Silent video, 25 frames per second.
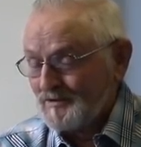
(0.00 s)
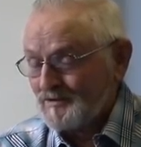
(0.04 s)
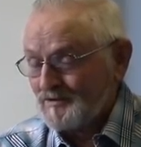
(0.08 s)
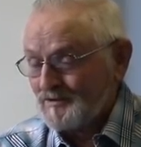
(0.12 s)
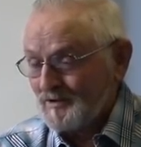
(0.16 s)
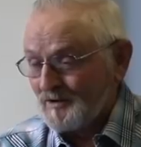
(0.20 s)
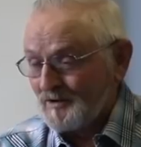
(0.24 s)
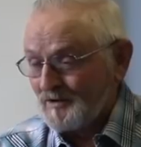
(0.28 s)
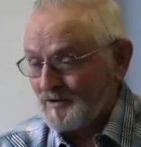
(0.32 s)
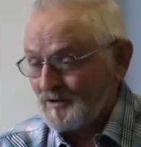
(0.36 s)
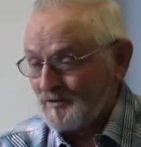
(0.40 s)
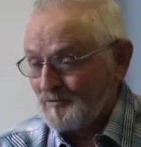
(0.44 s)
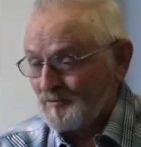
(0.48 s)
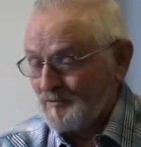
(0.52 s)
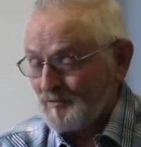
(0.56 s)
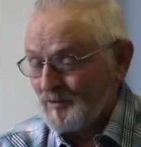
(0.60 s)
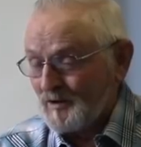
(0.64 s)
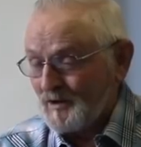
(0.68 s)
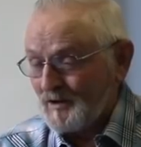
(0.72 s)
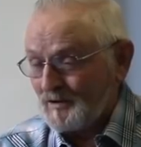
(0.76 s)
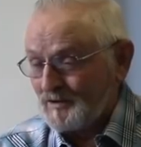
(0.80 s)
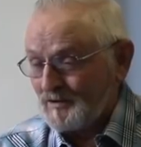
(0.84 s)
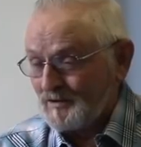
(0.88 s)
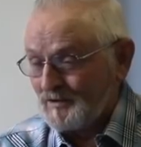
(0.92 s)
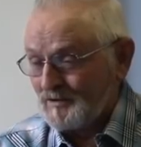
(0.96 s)
Started
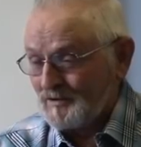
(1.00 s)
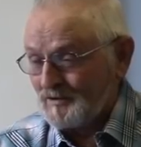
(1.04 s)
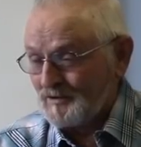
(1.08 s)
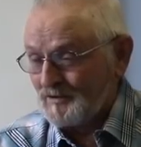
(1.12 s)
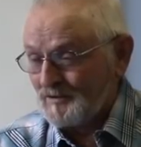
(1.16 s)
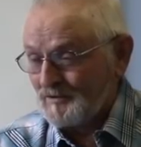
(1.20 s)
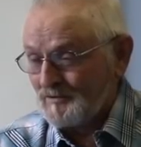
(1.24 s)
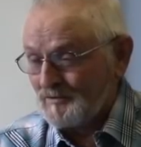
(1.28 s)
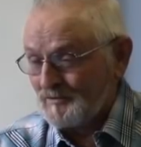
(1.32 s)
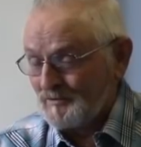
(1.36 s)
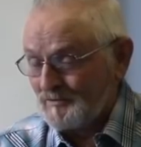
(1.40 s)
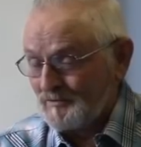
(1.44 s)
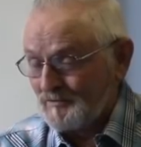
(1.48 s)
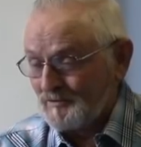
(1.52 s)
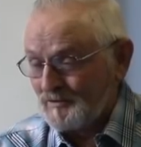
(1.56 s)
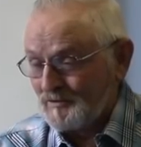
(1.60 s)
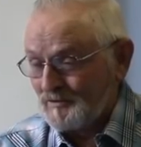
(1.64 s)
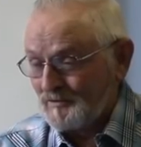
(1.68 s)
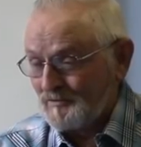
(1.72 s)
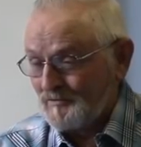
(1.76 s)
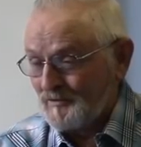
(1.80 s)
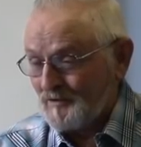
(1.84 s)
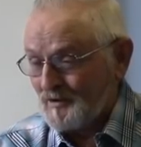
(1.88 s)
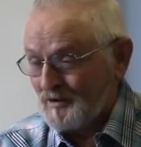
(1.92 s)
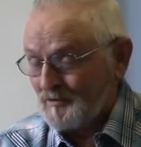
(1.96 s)
back
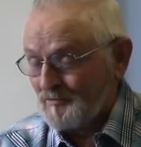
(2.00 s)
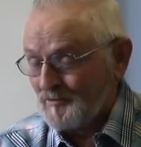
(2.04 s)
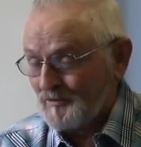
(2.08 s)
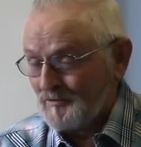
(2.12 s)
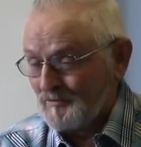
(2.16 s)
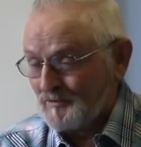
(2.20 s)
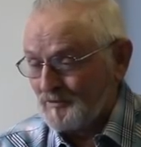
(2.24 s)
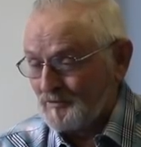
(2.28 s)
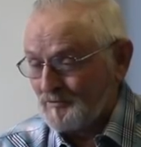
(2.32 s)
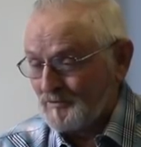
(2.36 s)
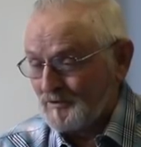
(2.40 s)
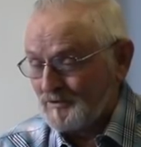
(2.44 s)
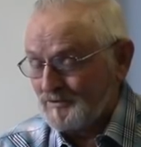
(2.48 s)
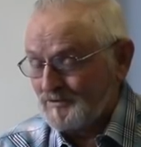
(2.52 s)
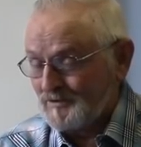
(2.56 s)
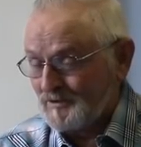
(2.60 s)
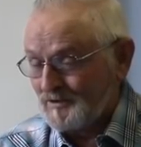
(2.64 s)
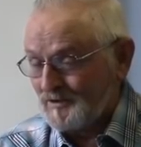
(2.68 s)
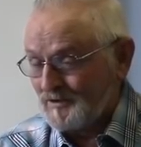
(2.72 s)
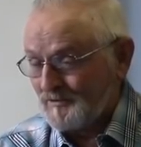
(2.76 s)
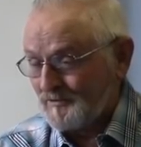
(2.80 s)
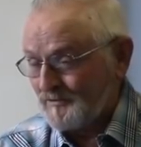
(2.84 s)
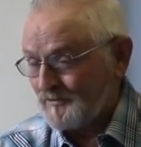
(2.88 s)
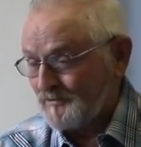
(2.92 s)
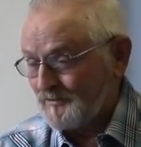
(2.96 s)
into farming for
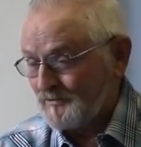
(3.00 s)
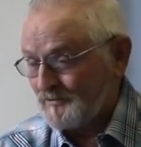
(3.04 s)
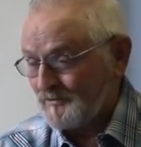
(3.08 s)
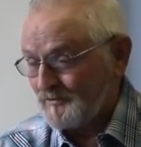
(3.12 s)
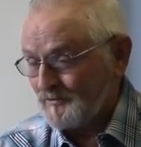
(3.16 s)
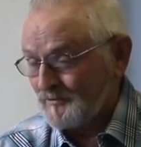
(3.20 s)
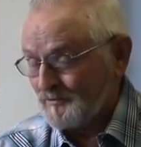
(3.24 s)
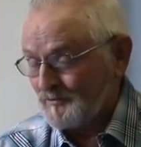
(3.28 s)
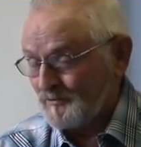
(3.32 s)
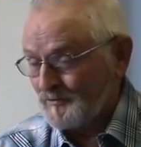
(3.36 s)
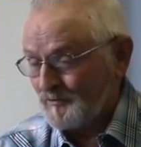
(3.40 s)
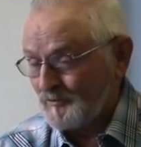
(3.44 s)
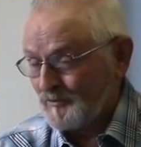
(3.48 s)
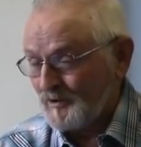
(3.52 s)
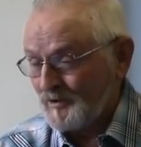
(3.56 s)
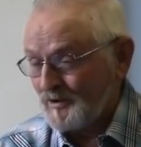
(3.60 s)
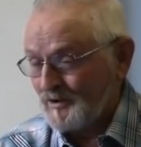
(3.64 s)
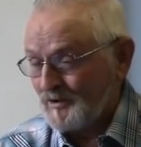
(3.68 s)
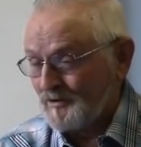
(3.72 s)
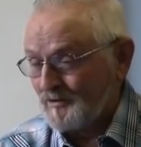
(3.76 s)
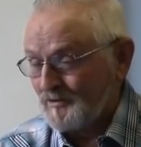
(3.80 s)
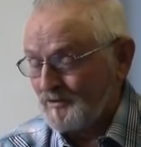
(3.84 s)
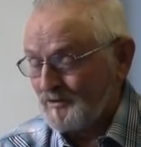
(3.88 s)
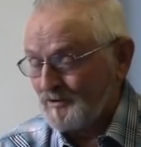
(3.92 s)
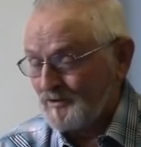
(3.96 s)
myself. Went
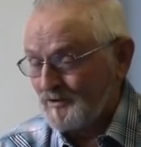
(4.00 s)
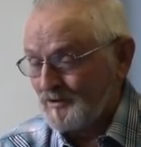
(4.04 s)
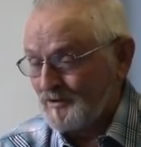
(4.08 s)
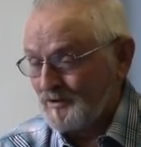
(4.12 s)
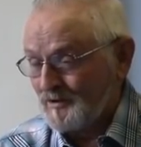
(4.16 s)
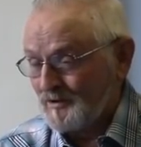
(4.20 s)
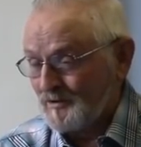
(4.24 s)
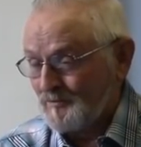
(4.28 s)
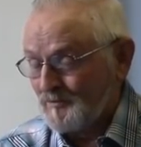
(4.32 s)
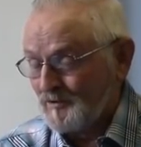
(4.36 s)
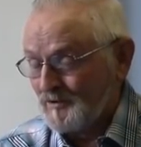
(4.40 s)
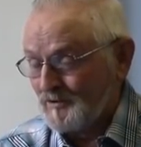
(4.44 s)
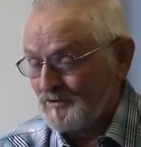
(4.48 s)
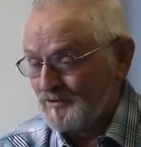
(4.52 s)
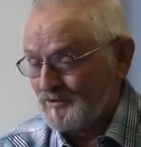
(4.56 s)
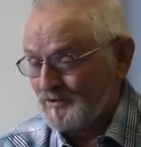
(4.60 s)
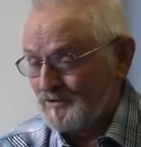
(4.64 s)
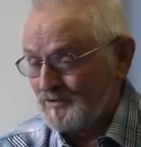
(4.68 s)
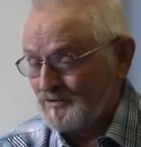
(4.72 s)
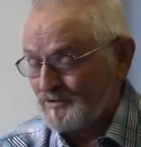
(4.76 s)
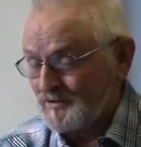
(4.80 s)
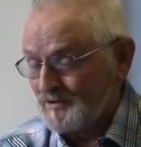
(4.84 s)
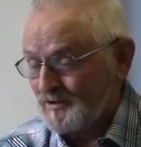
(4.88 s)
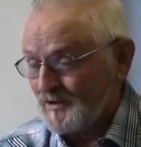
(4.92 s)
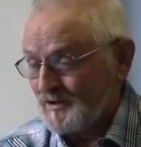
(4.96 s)
into the dairy
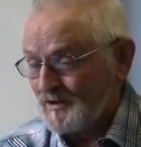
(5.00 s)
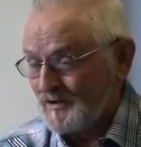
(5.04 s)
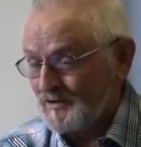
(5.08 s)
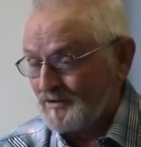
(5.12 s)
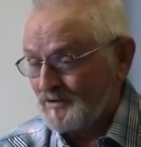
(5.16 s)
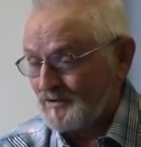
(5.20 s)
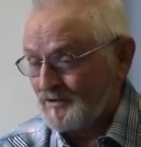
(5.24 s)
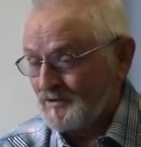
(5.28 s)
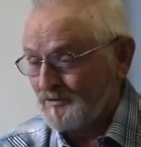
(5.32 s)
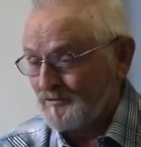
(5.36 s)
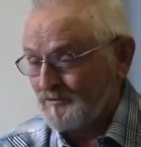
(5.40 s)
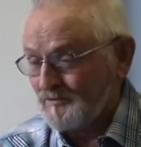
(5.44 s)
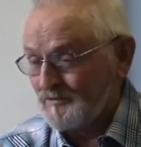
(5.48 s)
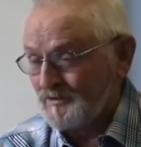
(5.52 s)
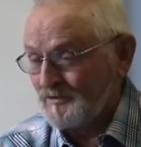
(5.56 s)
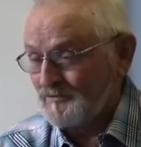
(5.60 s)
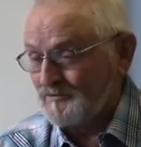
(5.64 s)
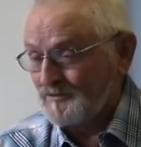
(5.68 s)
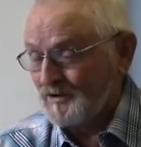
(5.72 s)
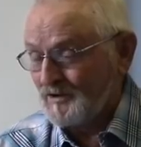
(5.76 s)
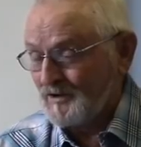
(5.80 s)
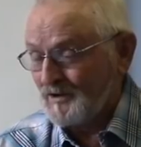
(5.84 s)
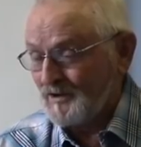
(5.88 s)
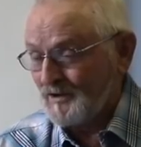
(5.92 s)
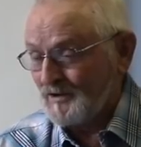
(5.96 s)
business in
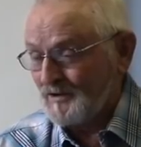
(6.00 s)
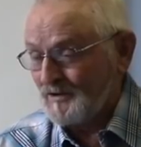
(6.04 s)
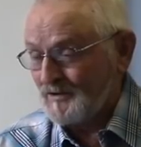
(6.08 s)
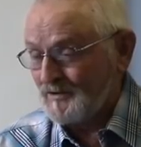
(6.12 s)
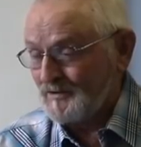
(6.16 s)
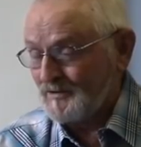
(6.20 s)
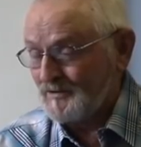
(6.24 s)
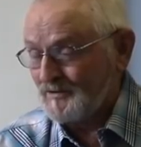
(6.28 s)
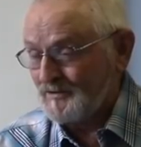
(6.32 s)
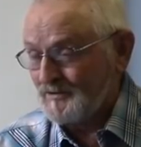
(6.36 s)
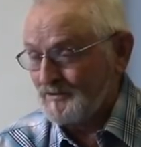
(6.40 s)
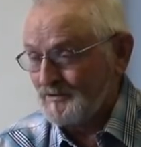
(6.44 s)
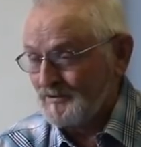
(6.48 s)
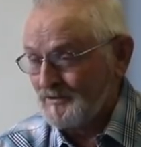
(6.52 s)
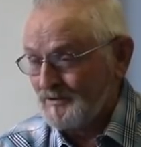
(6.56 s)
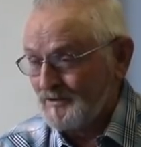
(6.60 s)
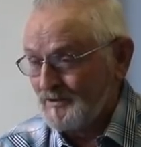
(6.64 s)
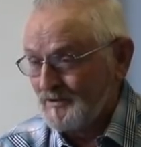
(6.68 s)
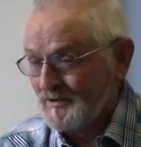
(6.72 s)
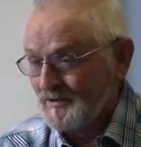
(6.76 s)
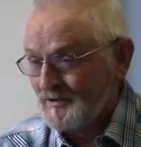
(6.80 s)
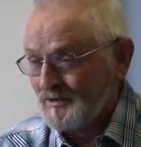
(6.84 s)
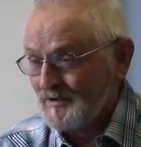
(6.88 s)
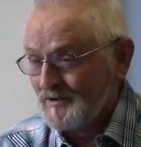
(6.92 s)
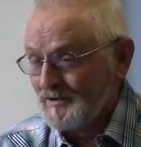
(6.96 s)
1959.
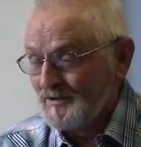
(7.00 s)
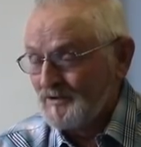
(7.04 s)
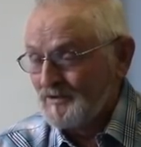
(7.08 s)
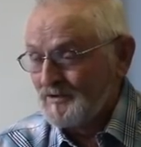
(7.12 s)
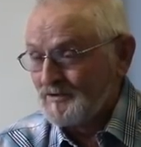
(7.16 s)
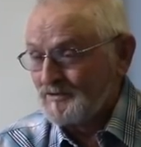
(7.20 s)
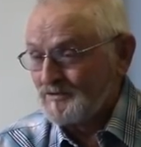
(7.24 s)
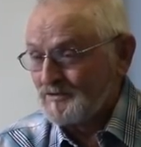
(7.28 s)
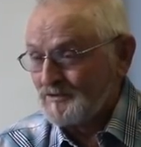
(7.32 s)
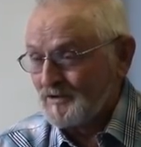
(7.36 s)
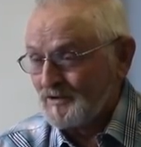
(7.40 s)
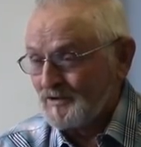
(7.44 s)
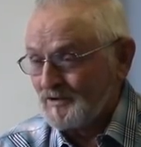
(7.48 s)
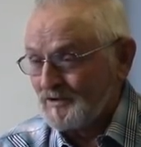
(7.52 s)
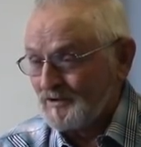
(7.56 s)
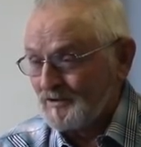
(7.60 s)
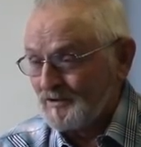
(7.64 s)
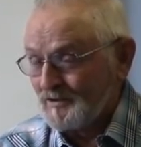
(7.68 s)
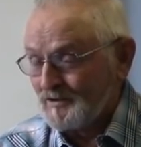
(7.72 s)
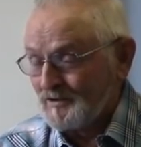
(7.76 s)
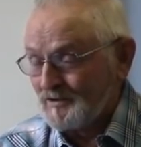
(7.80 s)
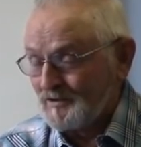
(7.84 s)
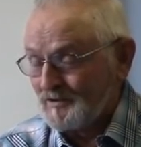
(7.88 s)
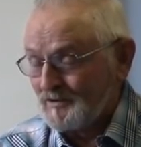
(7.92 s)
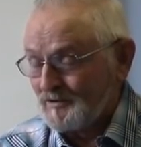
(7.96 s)
Stayed
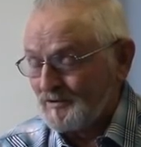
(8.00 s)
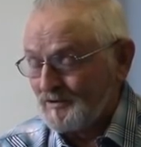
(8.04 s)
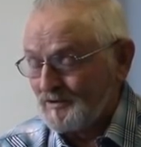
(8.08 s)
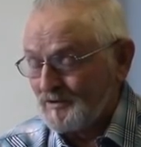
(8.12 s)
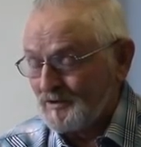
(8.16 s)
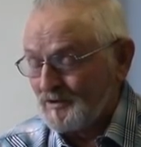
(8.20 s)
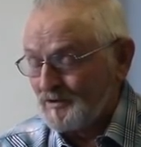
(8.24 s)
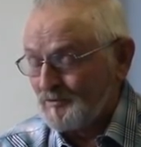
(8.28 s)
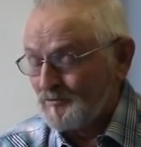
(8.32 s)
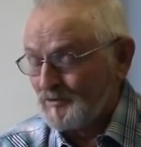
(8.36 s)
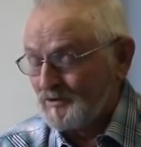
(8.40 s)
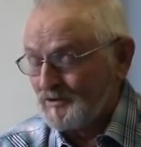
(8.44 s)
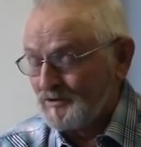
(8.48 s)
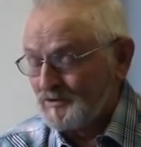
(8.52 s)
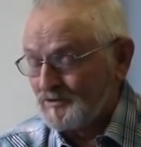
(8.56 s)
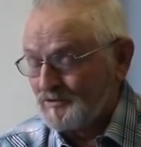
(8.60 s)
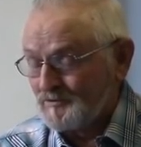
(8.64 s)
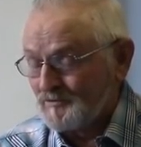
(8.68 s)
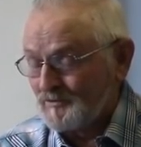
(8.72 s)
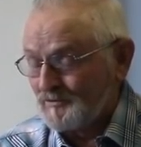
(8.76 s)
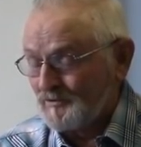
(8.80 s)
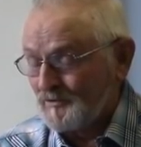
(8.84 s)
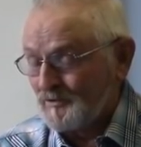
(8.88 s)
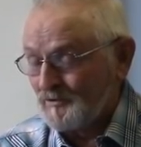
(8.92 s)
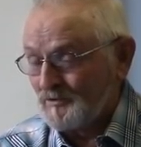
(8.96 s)
in the dairy business
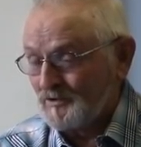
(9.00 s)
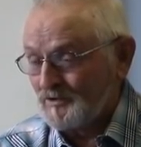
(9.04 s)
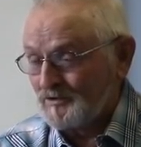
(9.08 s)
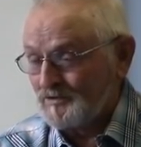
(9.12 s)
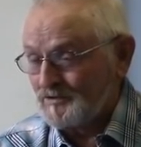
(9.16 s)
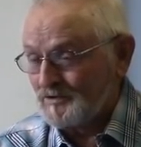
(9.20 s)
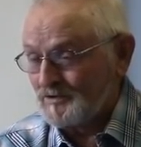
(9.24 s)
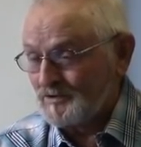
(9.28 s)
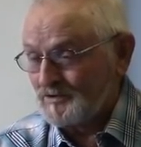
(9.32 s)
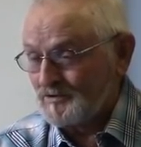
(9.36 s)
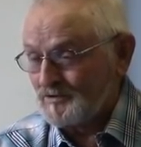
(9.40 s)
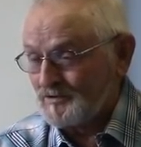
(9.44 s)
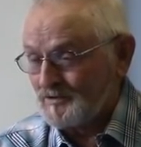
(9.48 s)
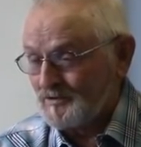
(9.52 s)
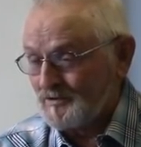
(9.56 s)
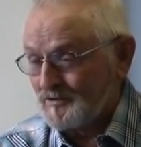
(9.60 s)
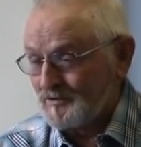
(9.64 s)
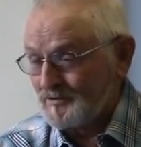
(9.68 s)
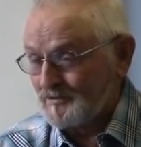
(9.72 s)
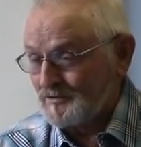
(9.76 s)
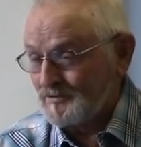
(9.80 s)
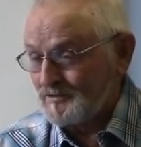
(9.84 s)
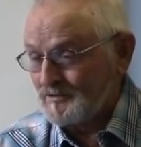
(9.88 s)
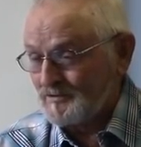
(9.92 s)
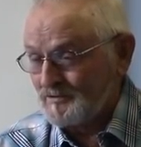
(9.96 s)
for 46
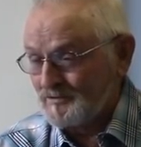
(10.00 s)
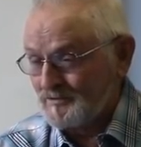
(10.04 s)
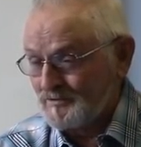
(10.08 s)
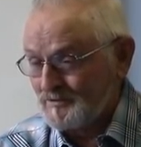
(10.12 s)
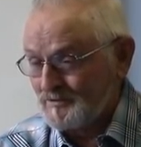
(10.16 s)
years.